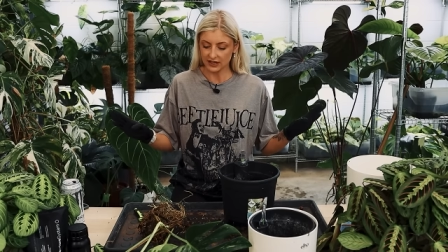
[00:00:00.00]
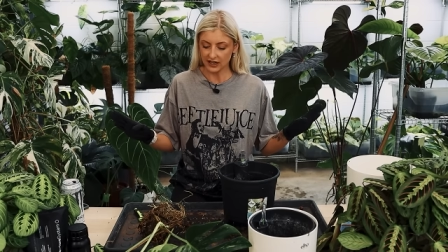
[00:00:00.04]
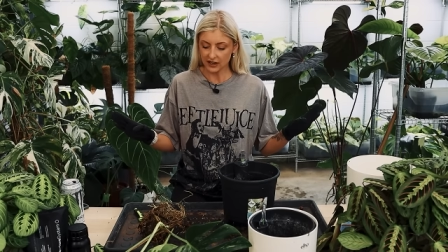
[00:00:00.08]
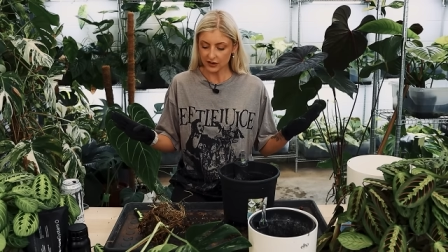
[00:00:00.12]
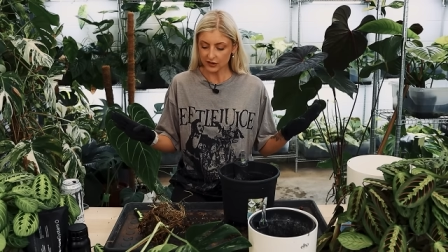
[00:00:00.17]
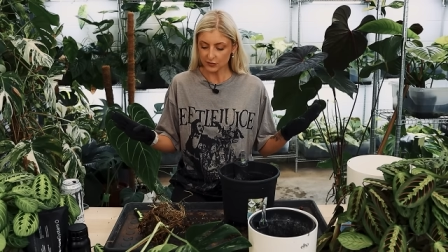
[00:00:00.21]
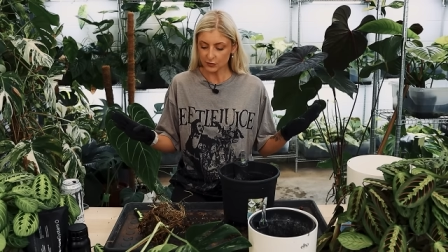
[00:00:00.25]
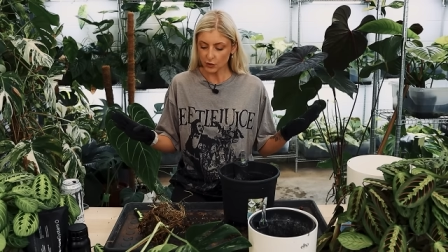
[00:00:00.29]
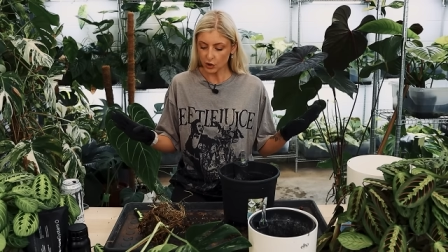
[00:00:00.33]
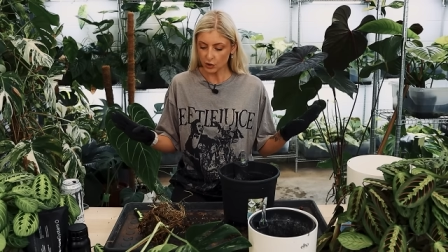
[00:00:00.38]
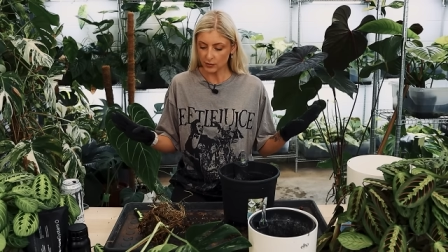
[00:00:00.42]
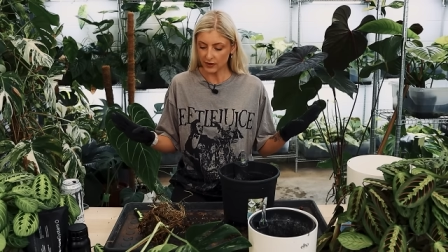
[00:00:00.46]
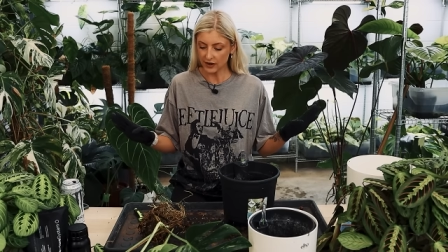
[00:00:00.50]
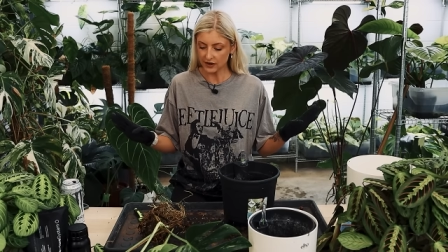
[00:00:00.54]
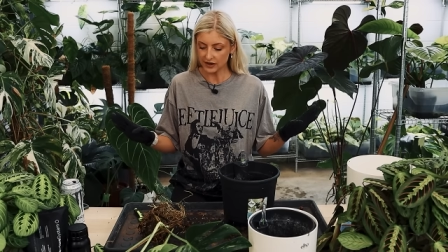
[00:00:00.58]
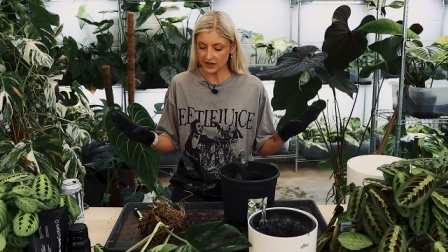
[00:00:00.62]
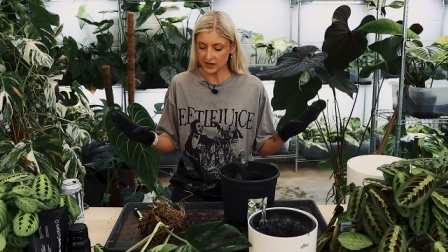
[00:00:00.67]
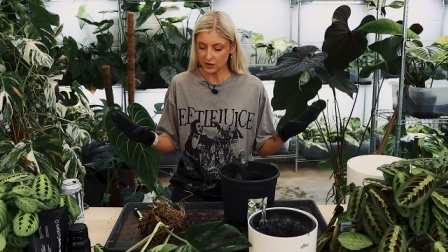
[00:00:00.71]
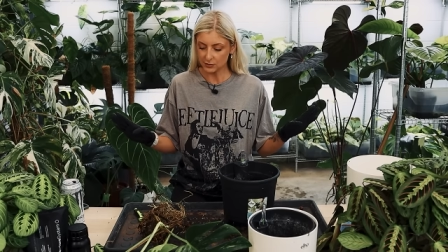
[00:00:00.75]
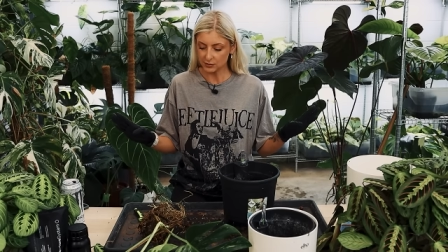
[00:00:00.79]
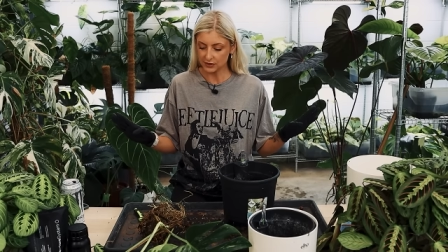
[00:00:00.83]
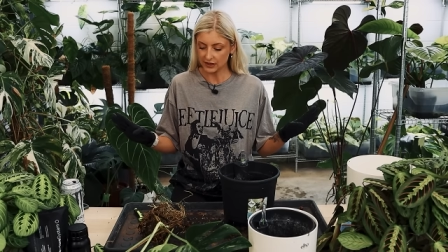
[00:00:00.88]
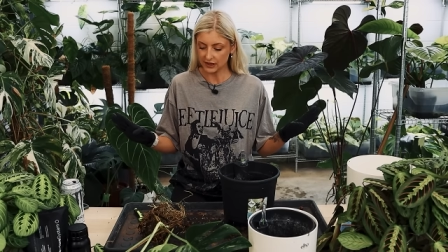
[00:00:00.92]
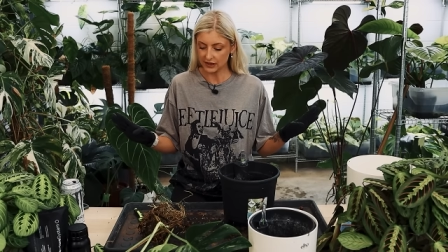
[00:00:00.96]
tell us more about
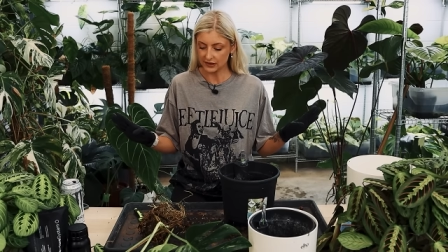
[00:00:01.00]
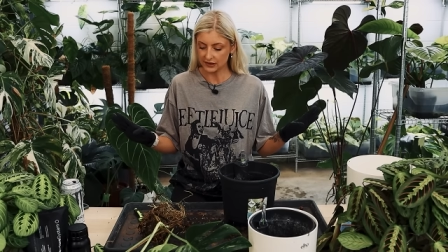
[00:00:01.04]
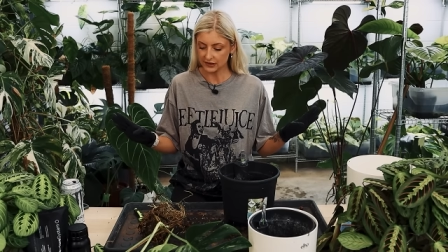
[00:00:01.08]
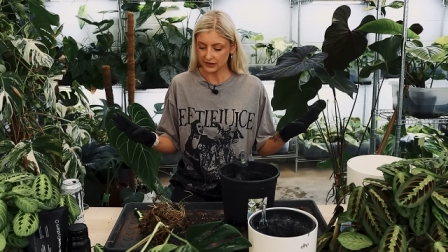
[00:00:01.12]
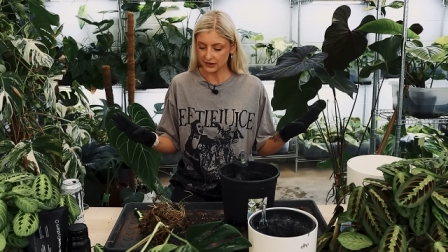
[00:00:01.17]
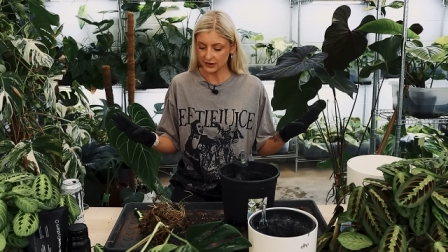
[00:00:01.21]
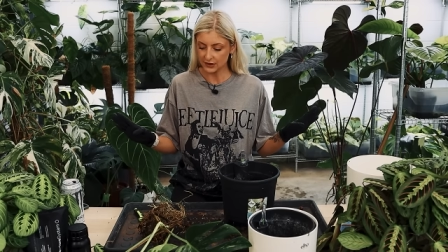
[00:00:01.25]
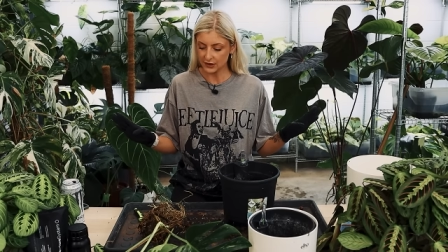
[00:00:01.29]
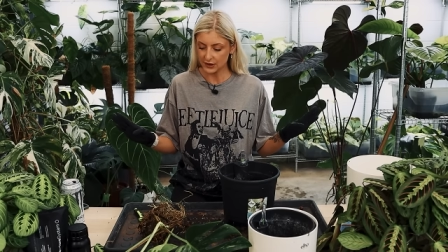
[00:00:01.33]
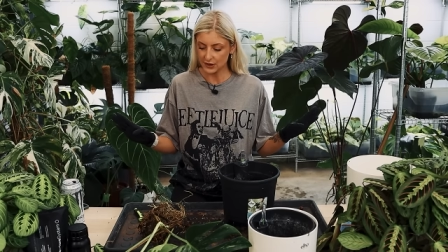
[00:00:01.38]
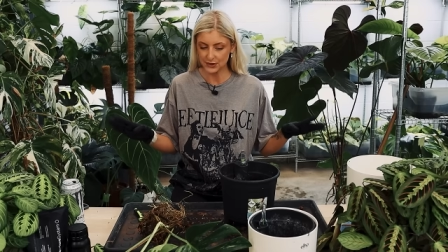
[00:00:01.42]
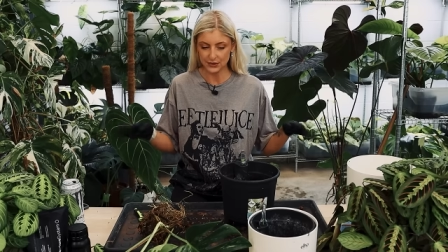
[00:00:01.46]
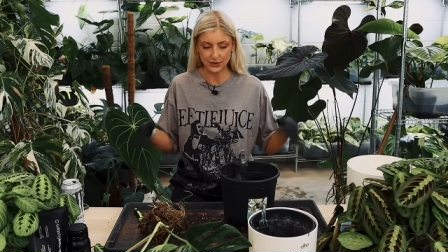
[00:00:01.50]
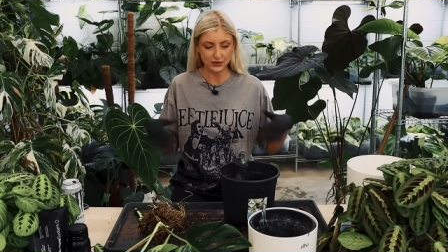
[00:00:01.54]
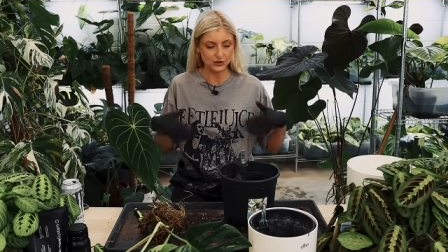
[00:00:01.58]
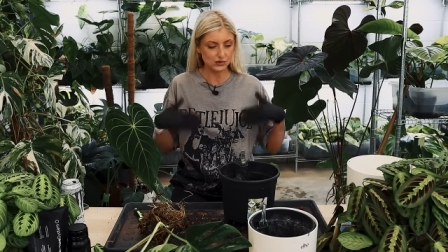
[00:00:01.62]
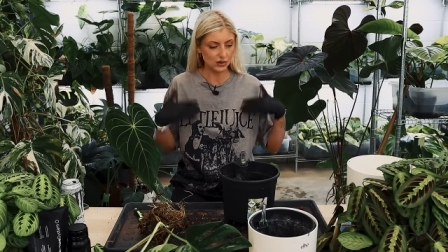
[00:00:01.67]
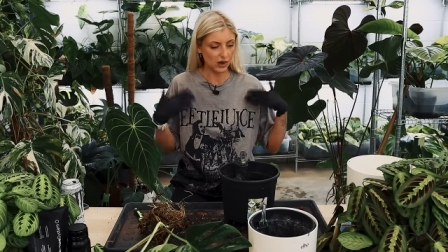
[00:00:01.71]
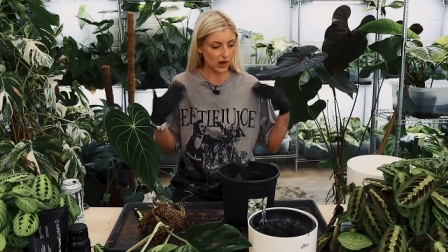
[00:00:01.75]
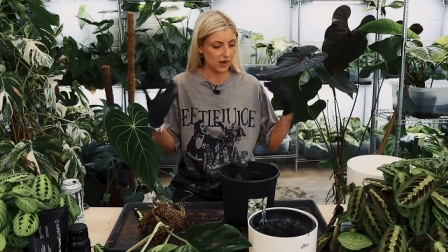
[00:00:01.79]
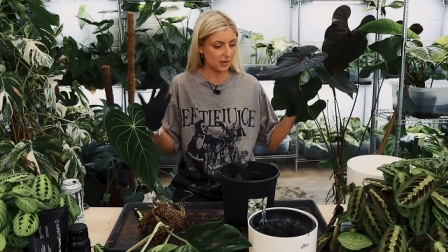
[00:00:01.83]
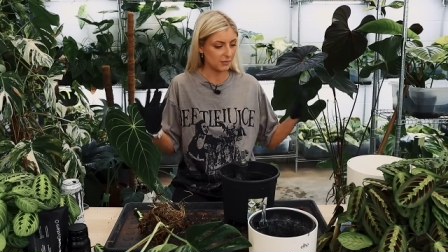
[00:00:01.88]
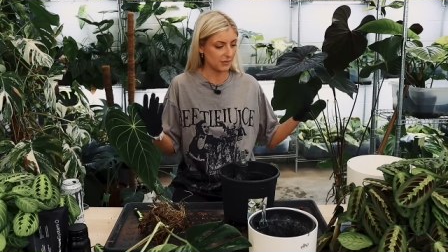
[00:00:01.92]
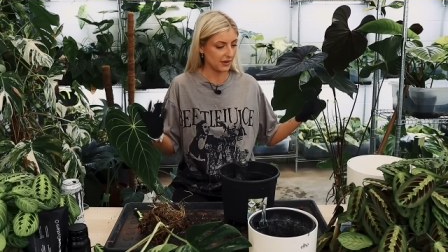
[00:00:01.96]
neoplants, the
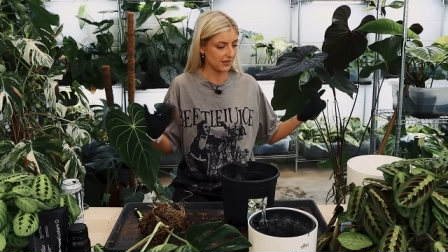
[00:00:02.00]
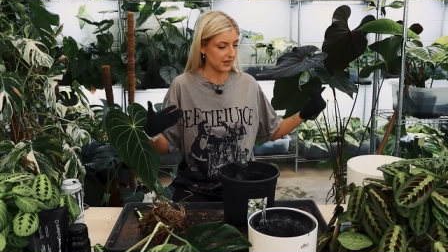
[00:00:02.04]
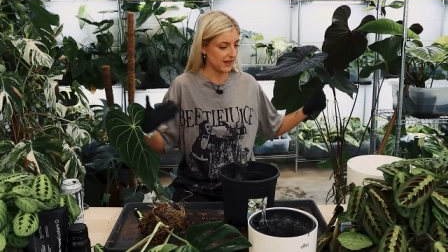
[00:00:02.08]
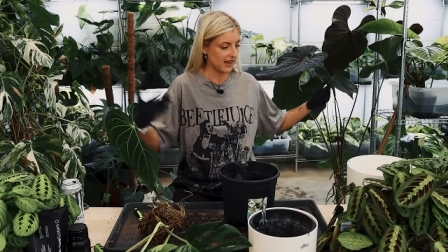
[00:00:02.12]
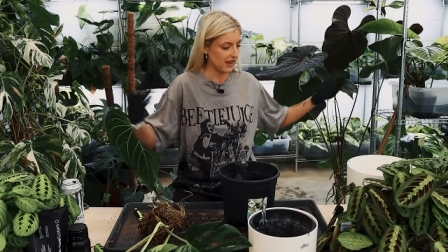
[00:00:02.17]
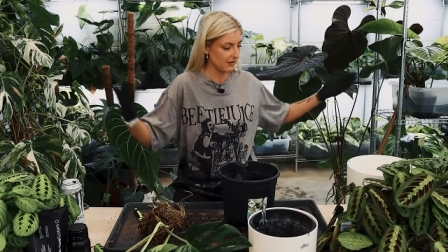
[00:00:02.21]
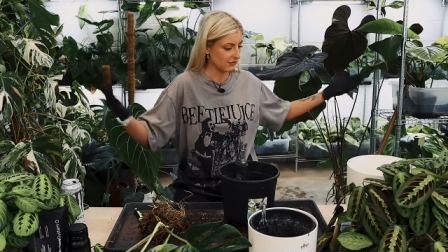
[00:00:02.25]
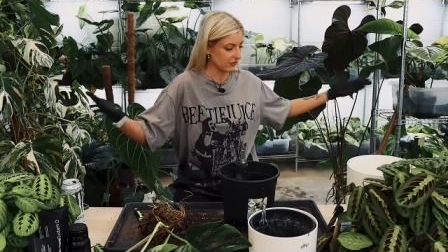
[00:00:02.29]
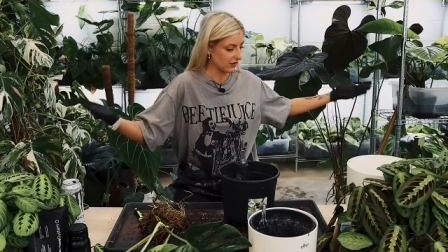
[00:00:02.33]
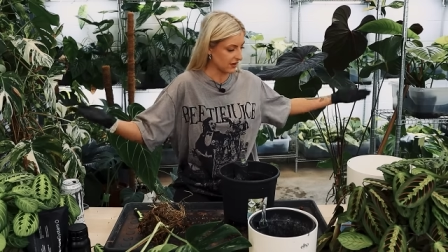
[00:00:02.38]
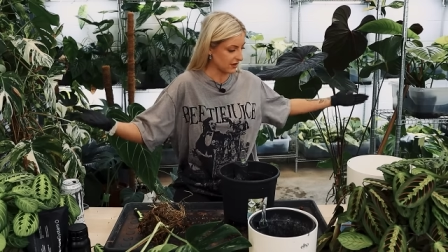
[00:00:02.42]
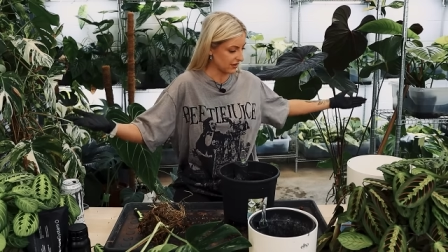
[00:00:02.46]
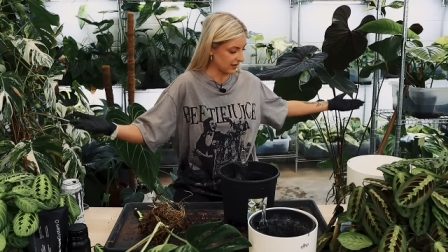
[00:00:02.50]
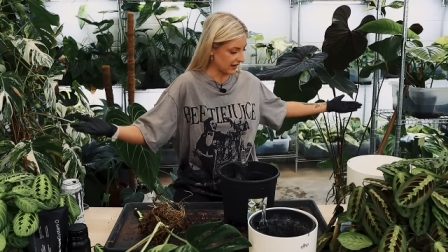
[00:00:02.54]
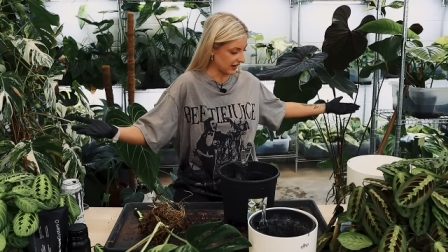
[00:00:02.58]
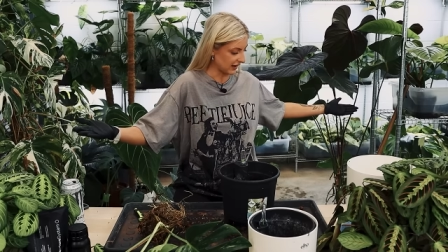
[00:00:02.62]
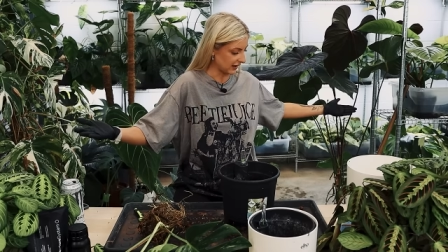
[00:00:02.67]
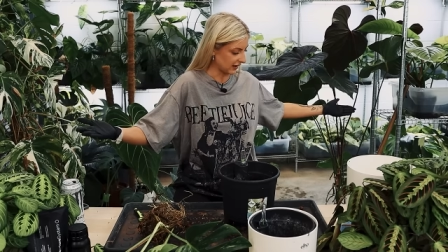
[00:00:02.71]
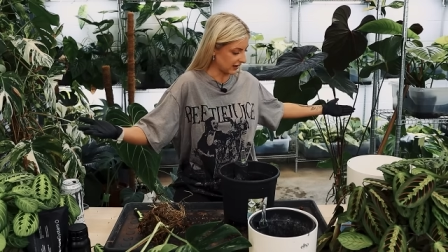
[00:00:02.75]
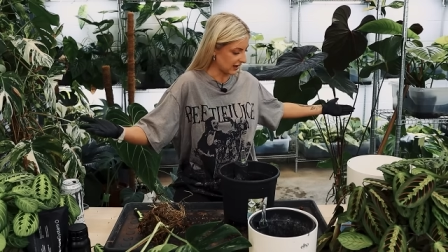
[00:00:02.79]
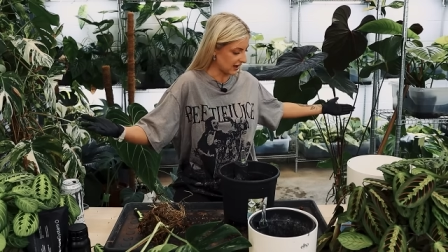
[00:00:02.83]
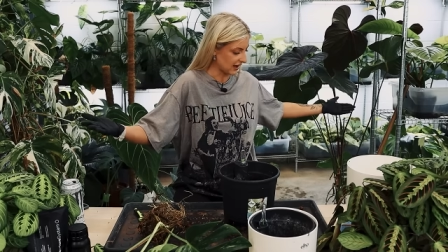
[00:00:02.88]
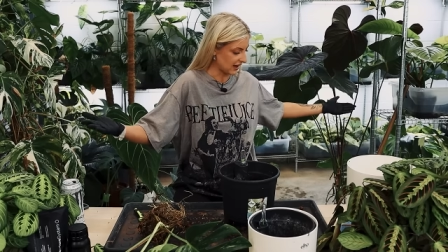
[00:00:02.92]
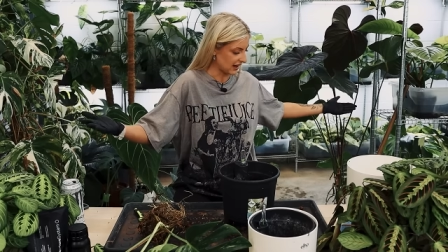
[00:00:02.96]
drama, the
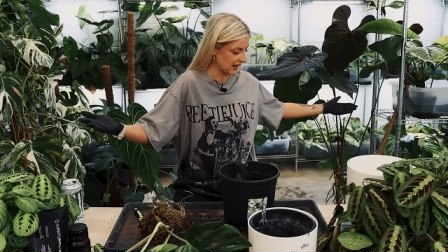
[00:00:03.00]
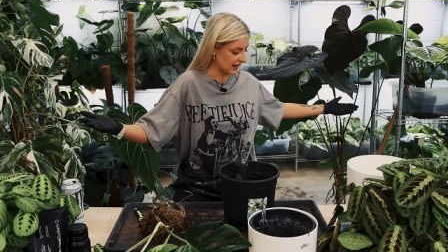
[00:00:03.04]
everything.